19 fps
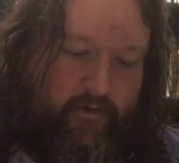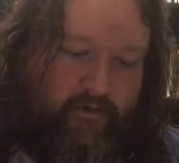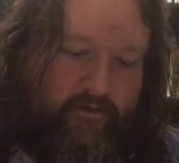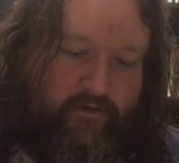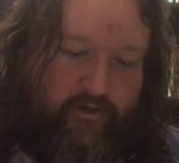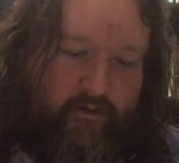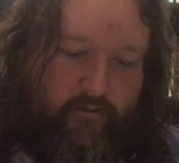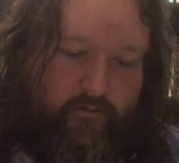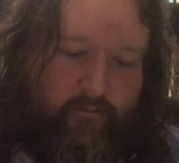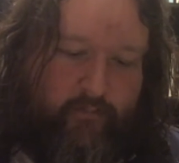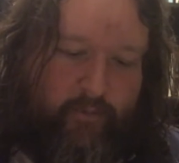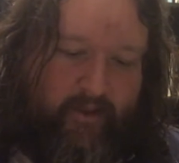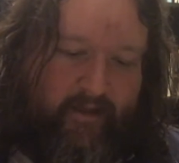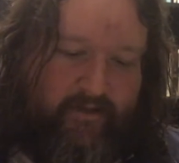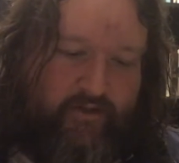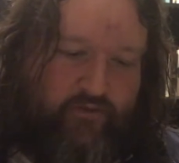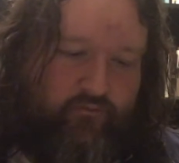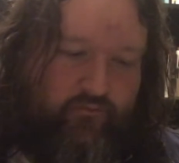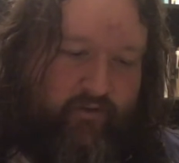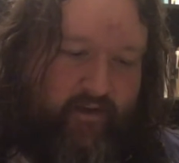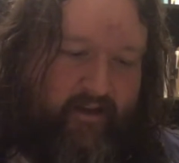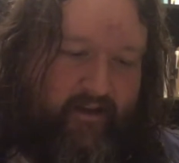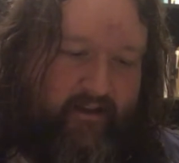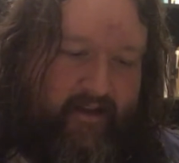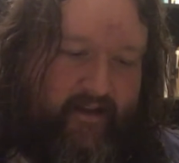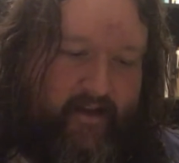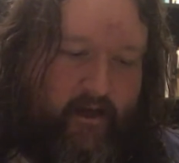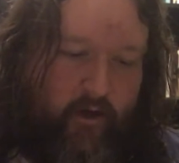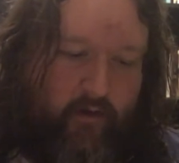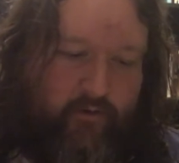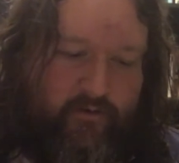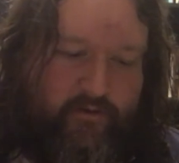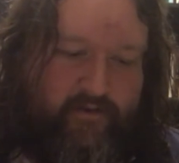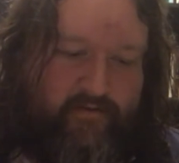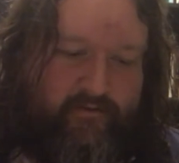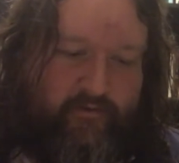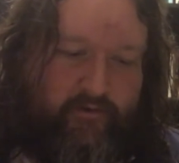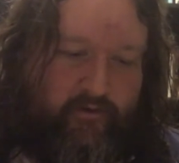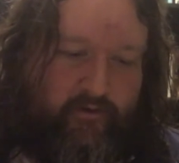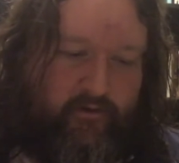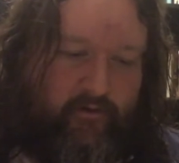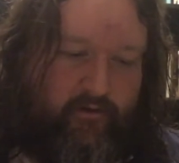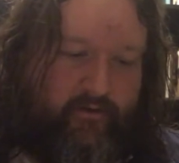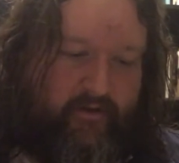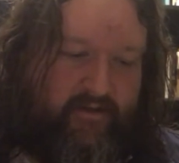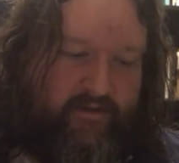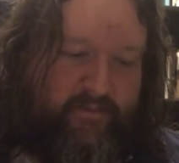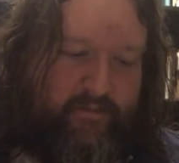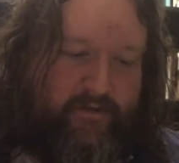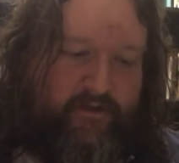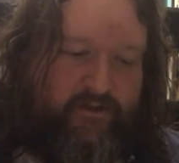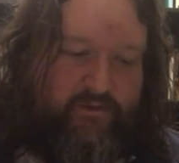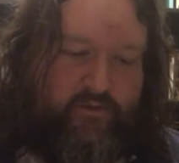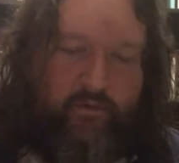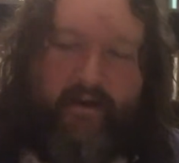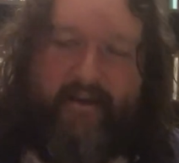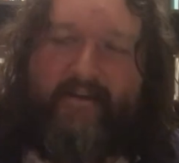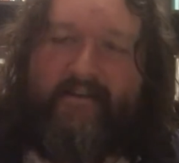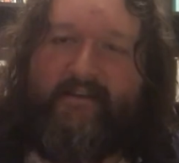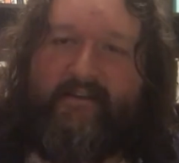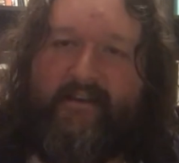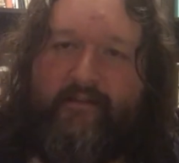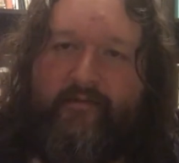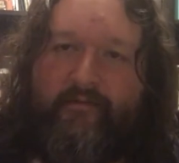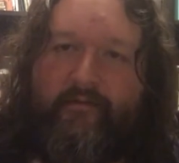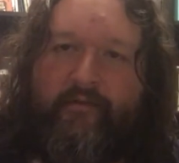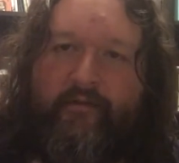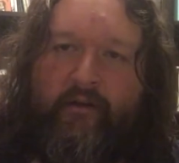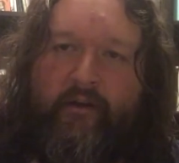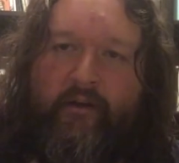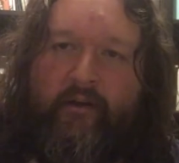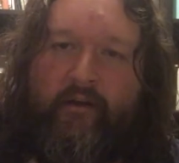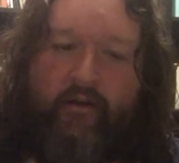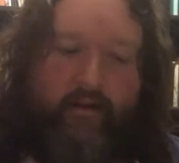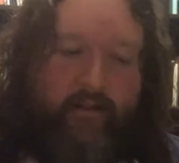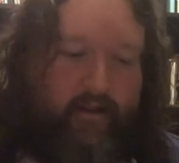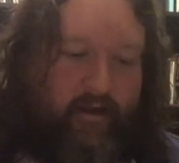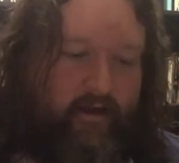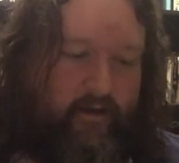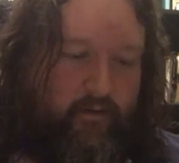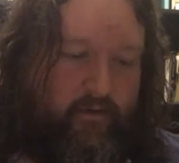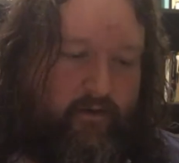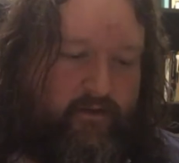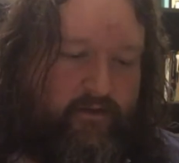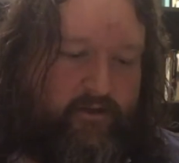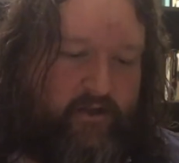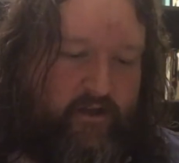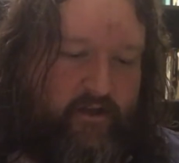So Blanche really goes for this persuasive language.